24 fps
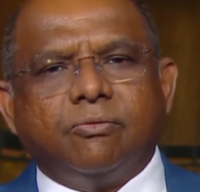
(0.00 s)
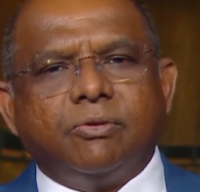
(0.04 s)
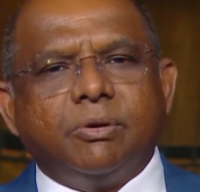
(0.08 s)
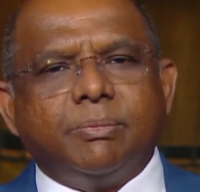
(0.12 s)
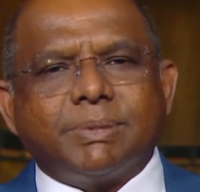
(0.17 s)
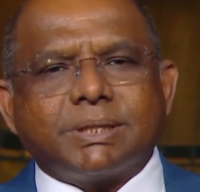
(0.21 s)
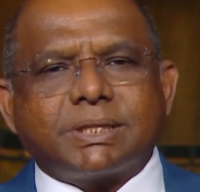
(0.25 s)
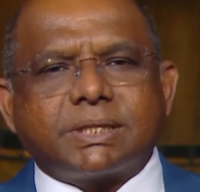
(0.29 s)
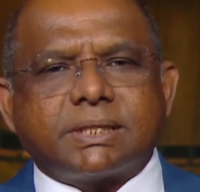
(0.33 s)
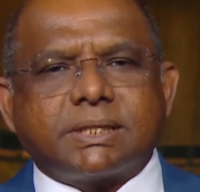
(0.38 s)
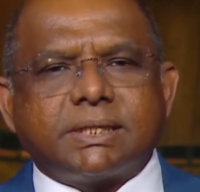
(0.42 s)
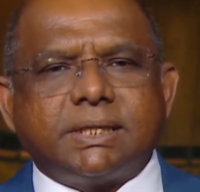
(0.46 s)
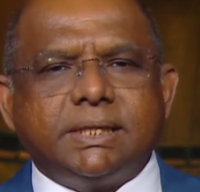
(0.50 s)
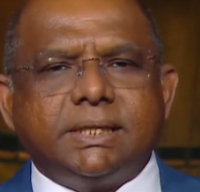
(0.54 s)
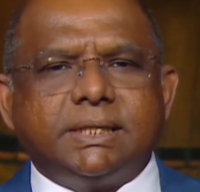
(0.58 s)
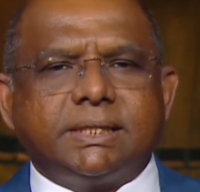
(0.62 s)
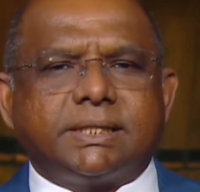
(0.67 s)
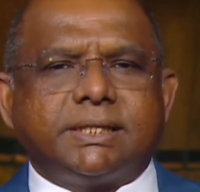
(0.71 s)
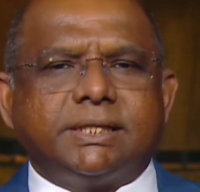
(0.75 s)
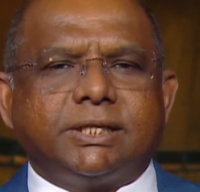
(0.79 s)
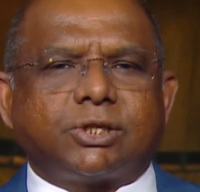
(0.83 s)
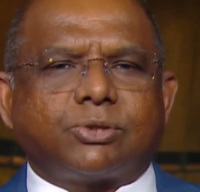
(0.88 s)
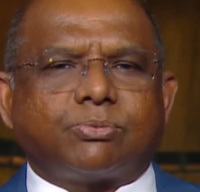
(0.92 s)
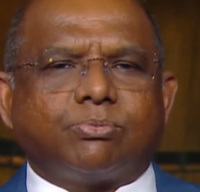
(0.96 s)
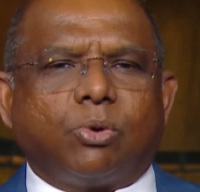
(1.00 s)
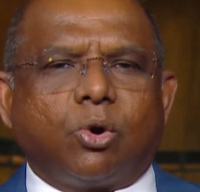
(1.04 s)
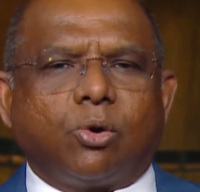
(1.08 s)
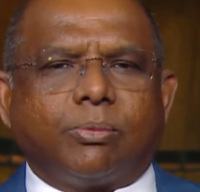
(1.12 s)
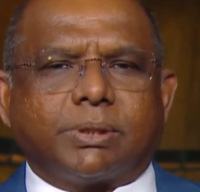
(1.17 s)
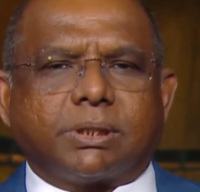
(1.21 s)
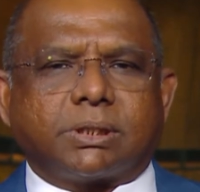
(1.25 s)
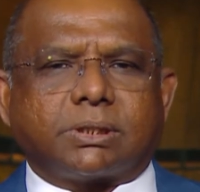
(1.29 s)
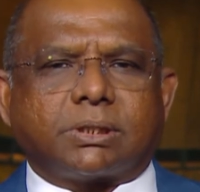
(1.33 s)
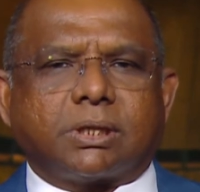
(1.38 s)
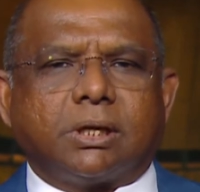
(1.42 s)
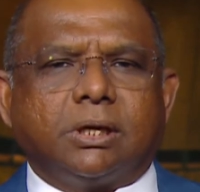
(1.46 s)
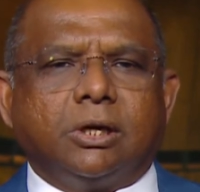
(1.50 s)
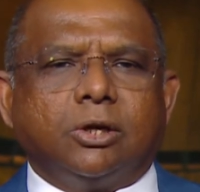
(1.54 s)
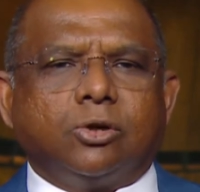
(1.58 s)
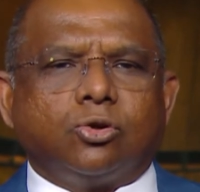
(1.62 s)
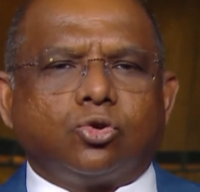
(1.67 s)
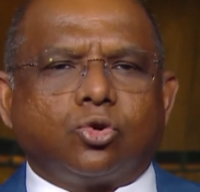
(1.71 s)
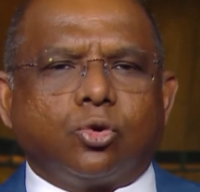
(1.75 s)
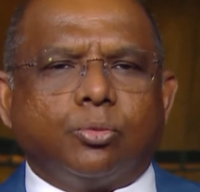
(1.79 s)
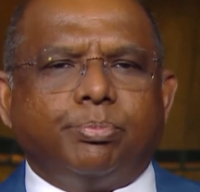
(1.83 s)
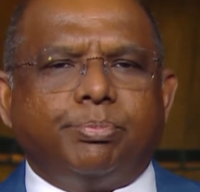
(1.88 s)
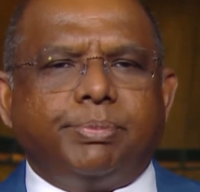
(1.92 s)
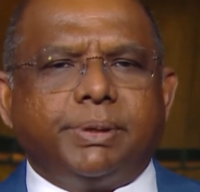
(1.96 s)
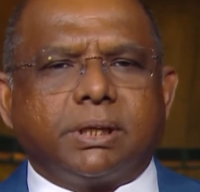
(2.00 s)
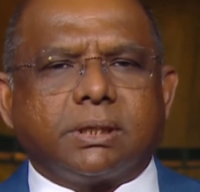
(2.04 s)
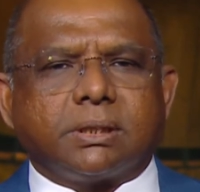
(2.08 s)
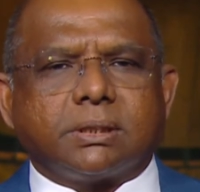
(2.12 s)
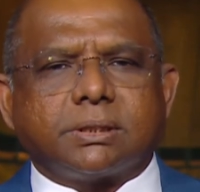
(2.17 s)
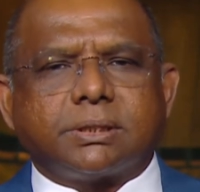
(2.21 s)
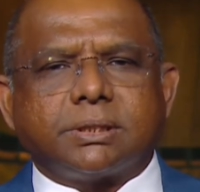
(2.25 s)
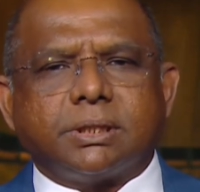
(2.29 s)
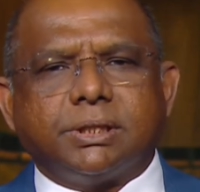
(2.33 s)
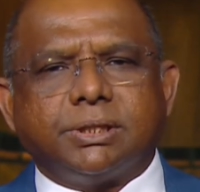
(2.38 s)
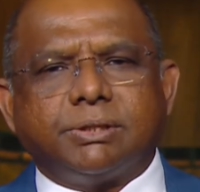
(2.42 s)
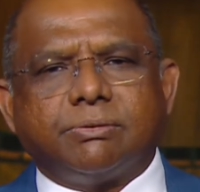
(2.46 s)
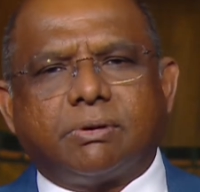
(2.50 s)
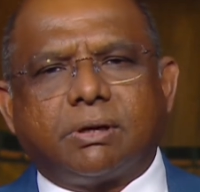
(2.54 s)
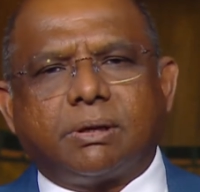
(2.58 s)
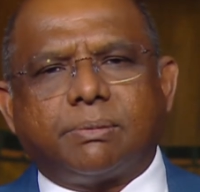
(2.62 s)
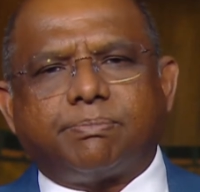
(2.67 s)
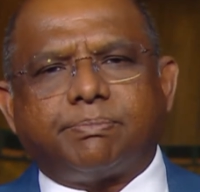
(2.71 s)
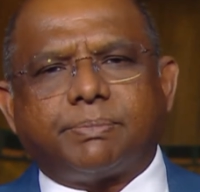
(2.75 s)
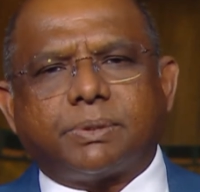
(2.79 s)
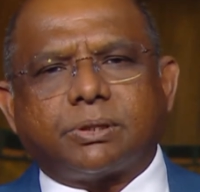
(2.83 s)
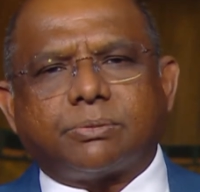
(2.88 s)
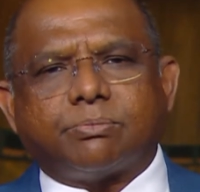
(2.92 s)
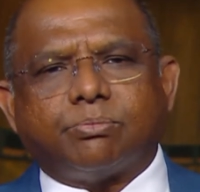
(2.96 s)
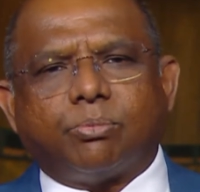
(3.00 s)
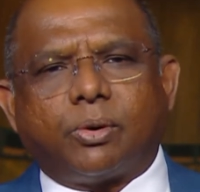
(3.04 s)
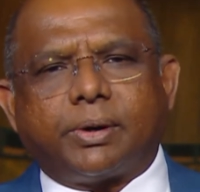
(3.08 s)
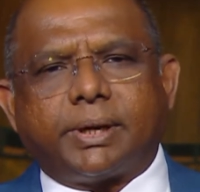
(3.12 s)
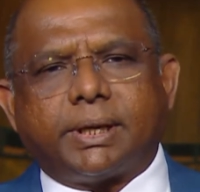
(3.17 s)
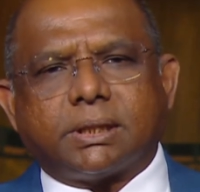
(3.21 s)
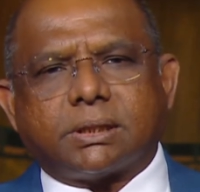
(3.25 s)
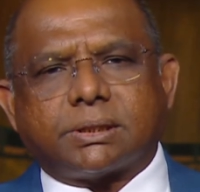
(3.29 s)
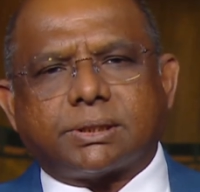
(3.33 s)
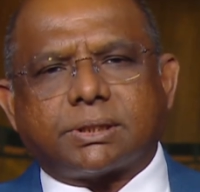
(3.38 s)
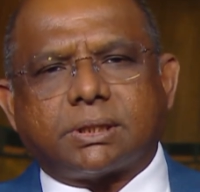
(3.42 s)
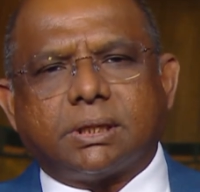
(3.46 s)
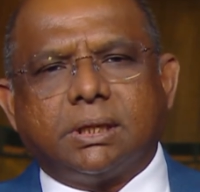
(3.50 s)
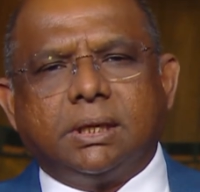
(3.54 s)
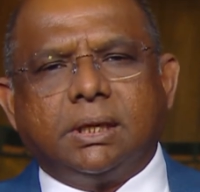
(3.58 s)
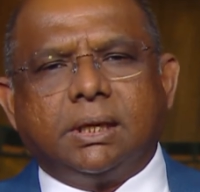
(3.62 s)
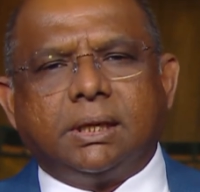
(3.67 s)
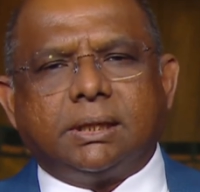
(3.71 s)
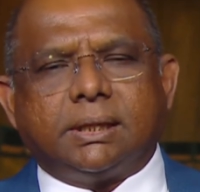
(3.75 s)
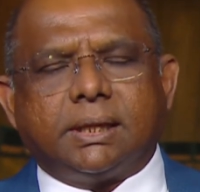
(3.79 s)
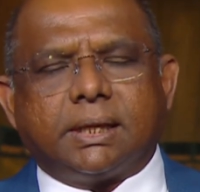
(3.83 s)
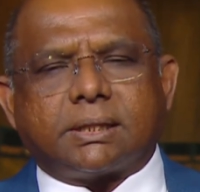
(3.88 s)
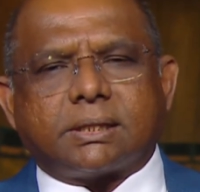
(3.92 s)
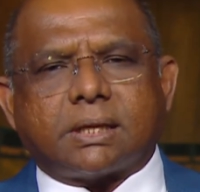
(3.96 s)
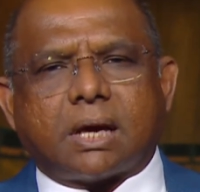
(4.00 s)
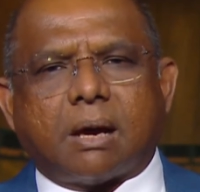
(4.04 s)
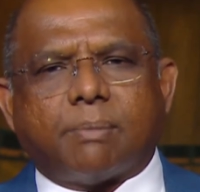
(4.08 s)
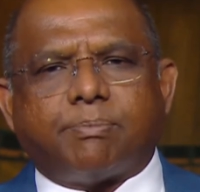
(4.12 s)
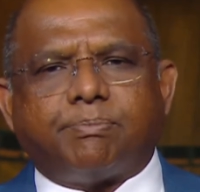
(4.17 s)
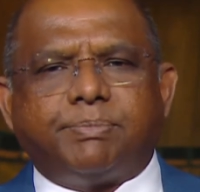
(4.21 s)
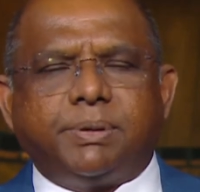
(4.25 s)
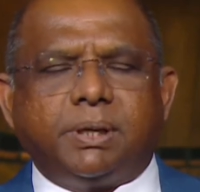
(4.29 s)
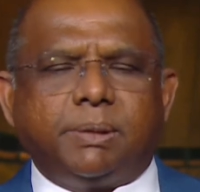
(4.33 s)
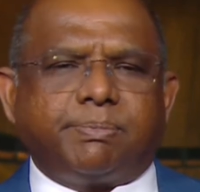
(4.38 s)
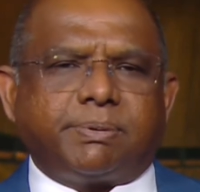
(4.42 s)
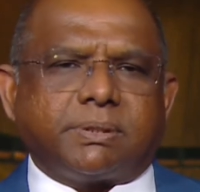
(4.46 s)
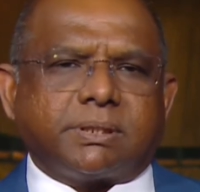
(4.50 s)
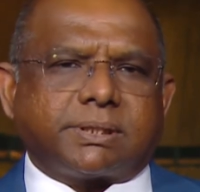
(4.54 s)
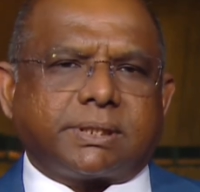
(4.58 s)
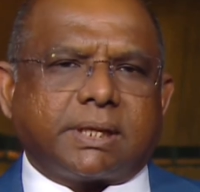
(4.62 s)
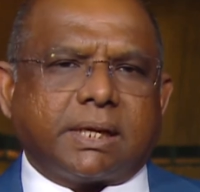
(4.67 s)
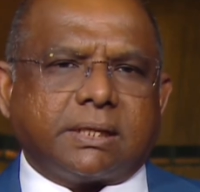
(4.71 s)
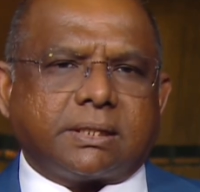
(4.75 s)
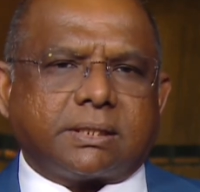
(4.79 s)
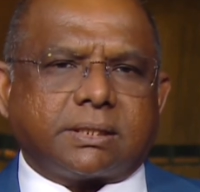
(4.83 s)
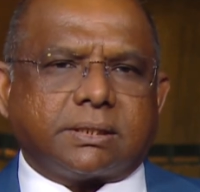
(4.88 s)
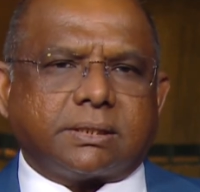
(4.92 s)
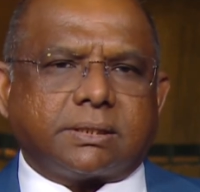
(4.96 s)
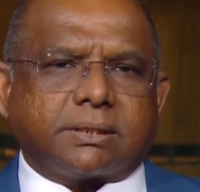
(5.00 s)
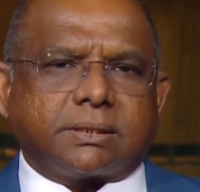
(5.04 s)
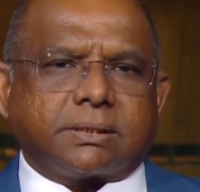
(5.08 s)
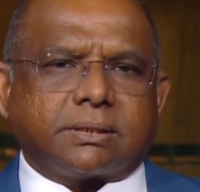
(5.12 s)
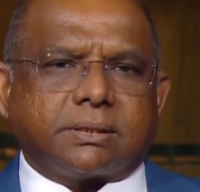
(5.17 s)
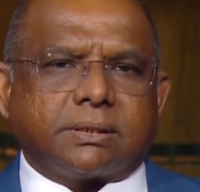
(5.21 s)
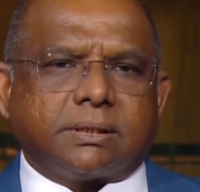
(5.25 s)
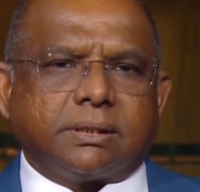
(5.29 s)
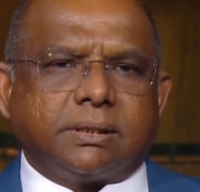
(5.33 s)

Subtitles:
We must seize this moment to build development models that are people-centered,